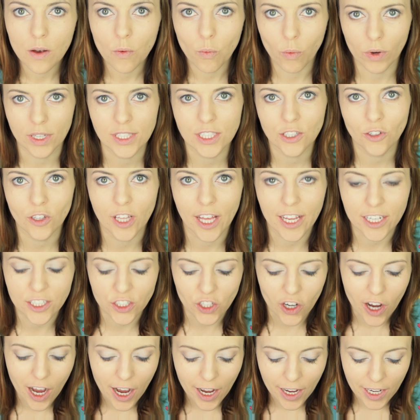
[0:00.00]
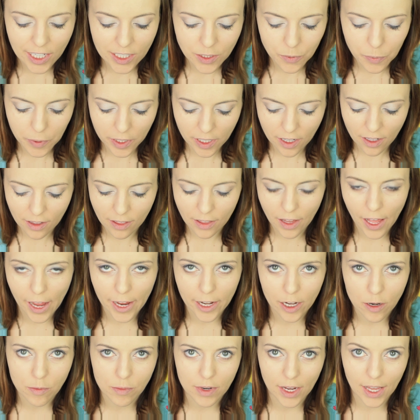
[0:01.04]
Once you lined your eyes, we're gonna
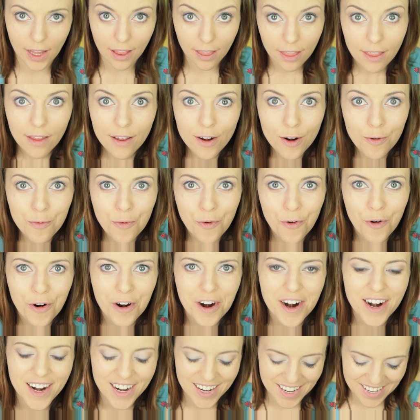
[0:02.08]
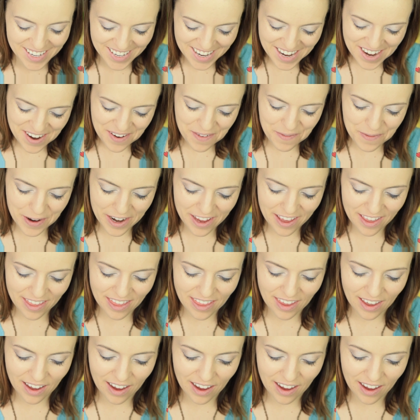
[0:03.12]
line them a little more with